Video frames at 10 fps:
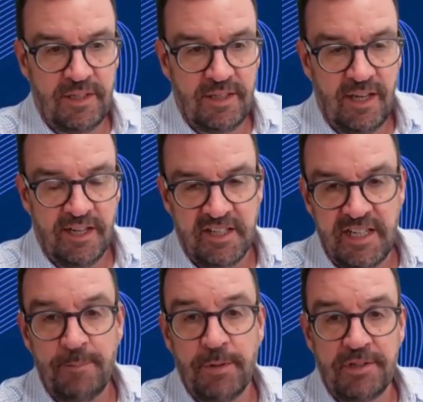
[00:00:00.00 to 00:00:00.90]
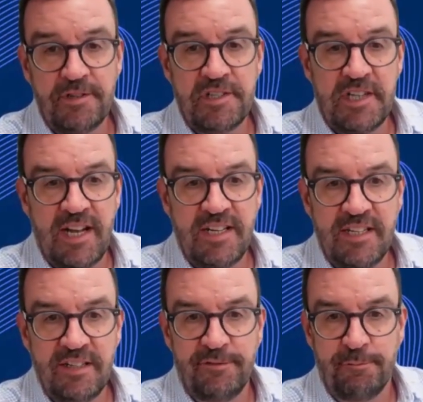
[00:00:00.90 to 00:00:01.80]
a deep understanding
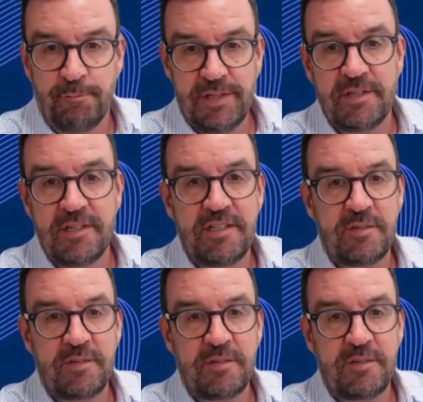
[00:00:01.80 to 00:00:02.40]
of business.